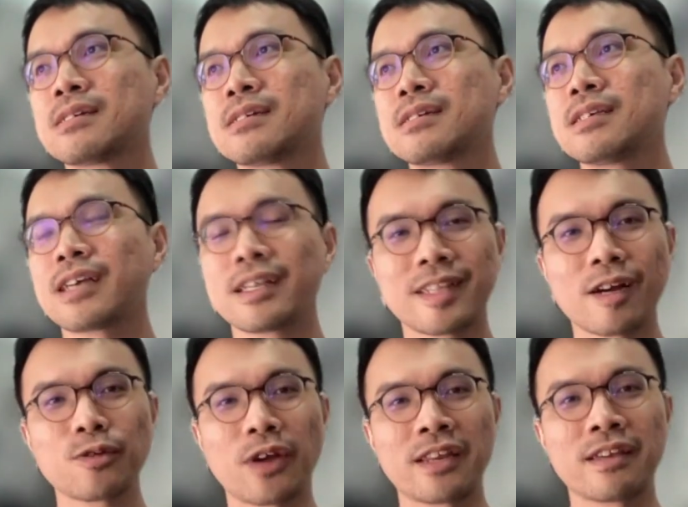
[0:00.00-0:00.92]
he can
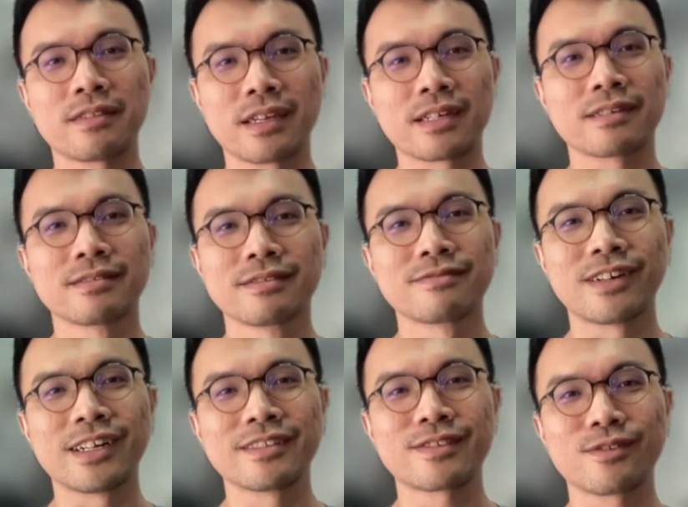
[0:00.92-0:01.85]
sell you anything,
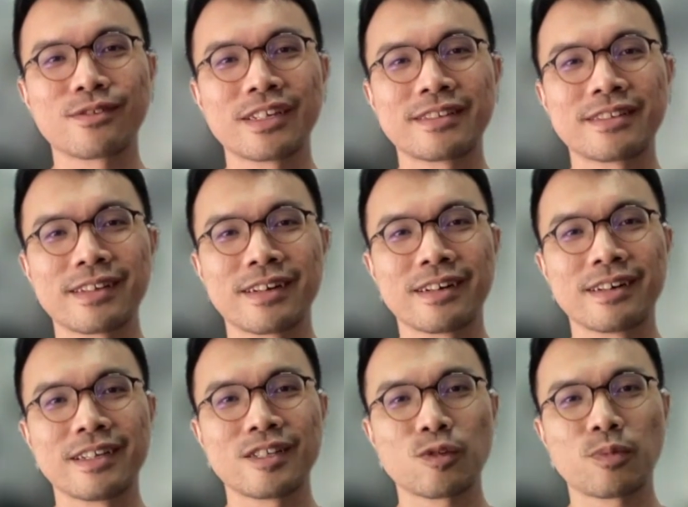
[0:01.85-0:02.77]
right? So his
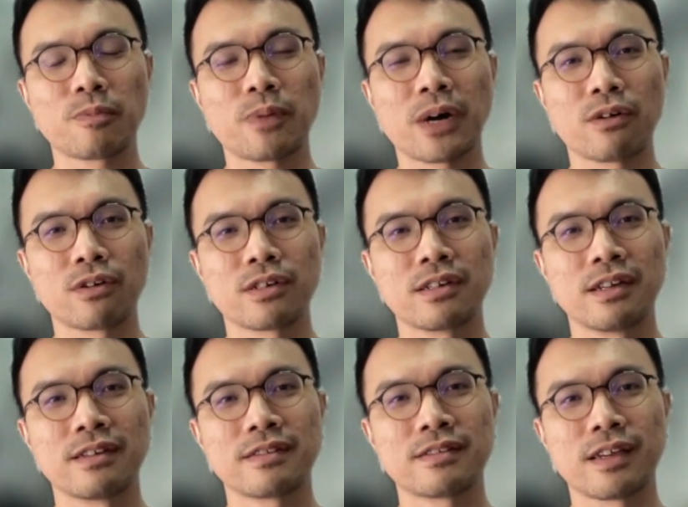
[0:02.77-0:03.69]
superpower
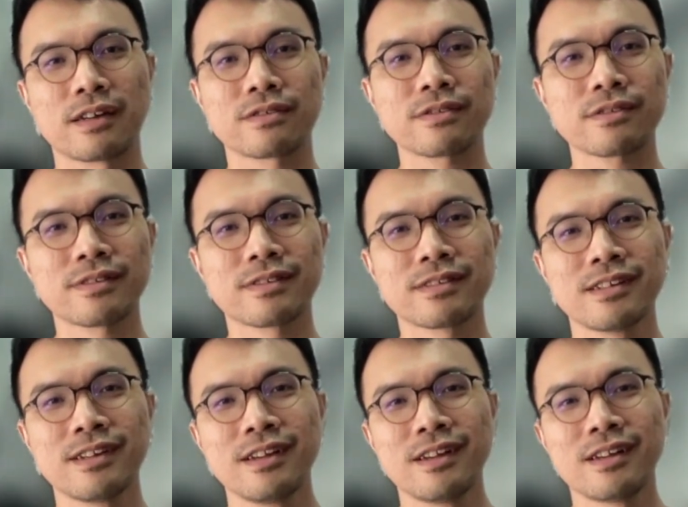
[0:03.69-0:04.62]
is sales.
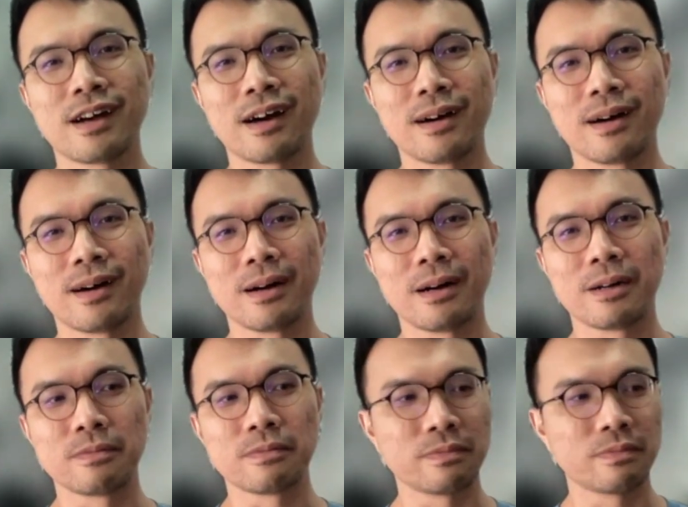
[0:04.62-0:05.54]

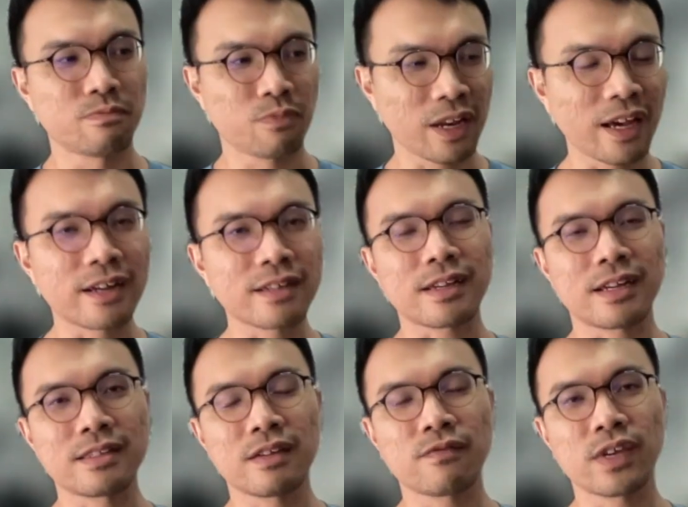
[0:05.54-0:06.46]
Plus,
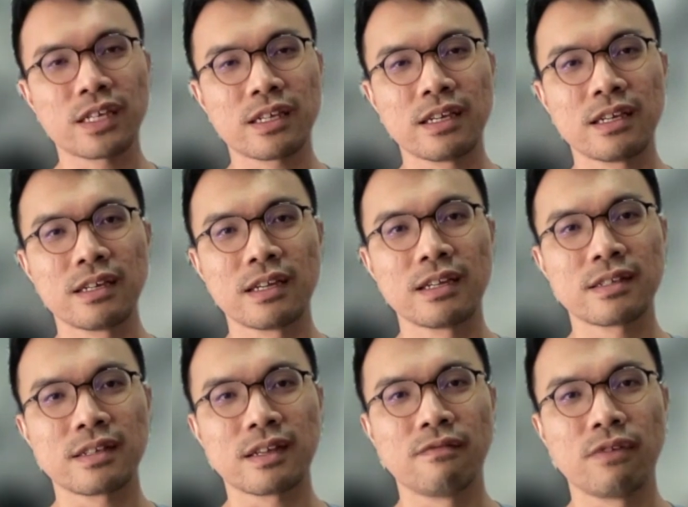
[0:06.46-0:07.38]
I think Viki
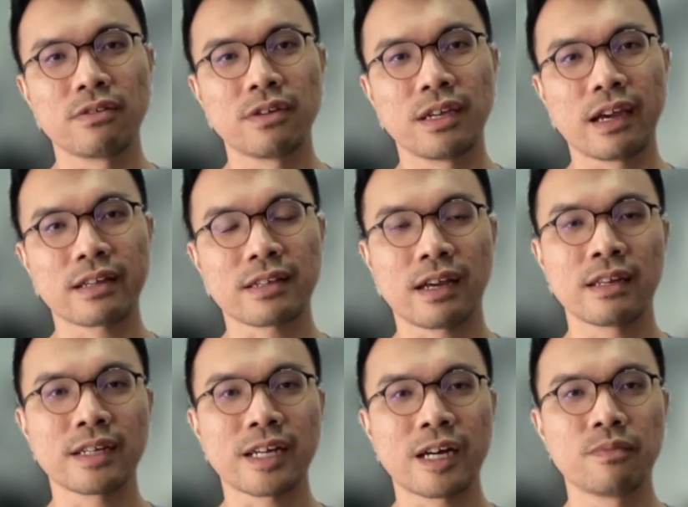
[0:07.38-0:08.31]
is a very
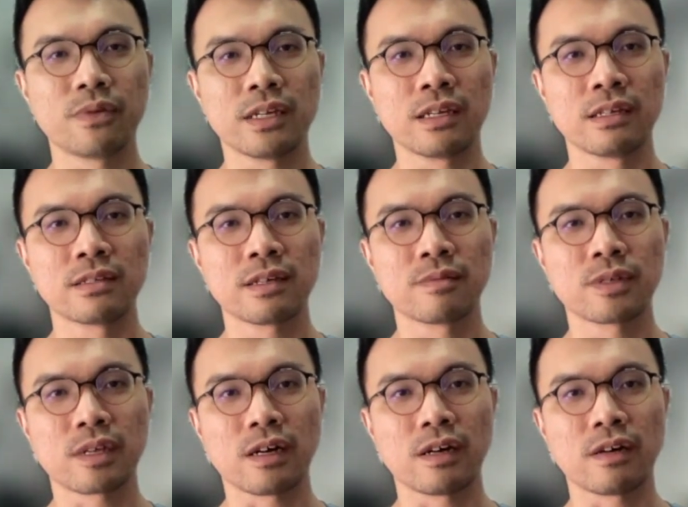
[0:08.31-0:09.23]
exciting company in
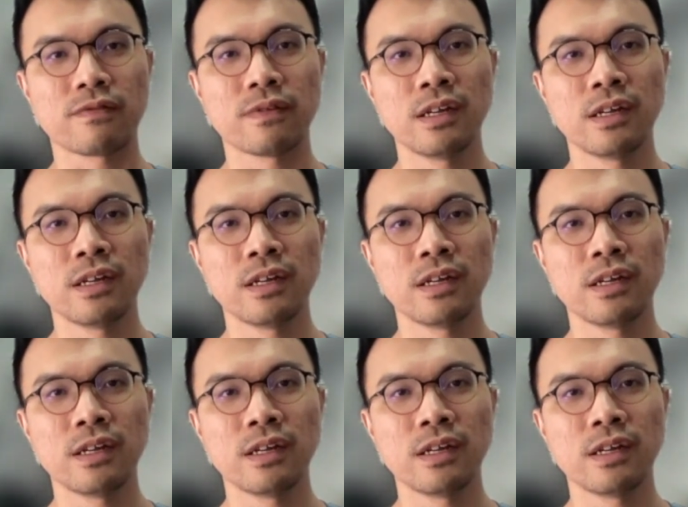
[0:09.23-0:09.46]
terms of